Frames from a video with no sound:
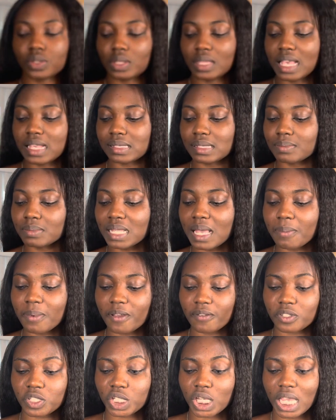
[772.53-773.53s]
there's some type
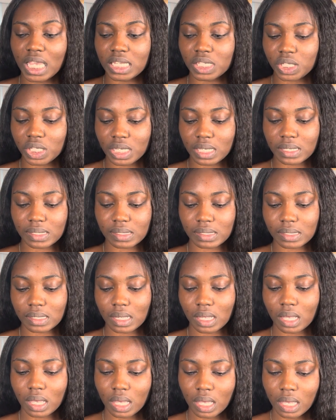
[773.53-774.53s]
of changes
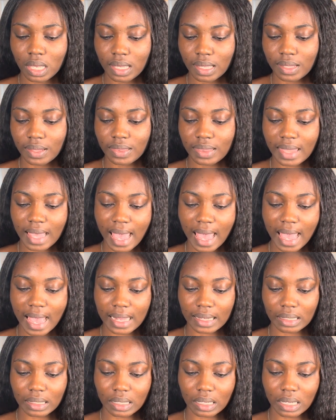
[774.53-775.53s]

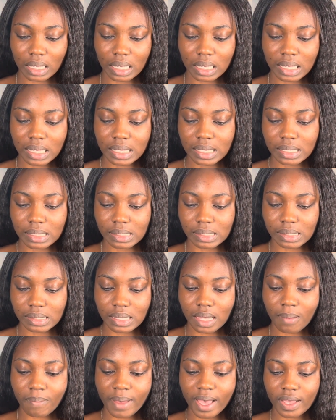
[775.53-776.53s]
that is
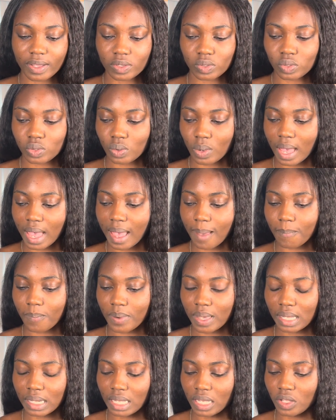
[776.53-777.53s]
about to
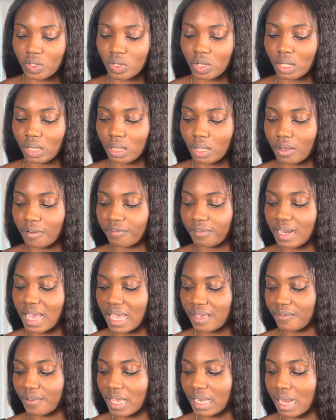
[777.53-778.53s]
happen in your love
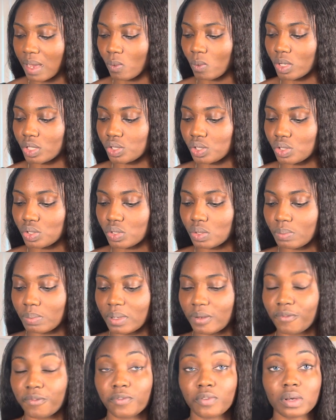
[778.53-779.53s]
life, and I want you to
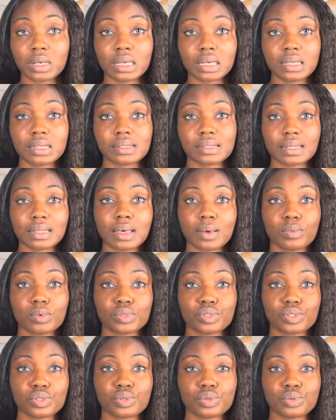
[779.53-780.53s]
be focused and I
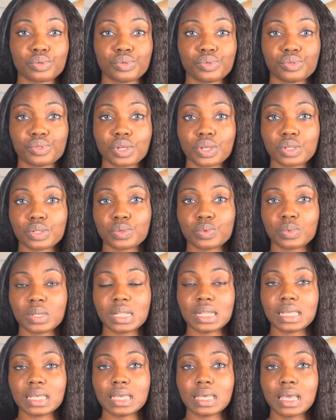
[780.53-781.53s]
want you to just
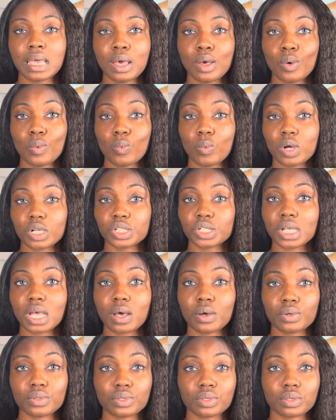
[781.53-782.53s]
really watch
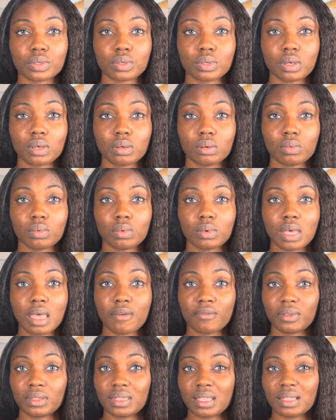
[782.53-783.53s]
out
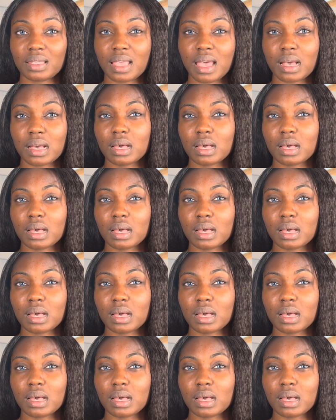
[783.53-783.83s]
everything that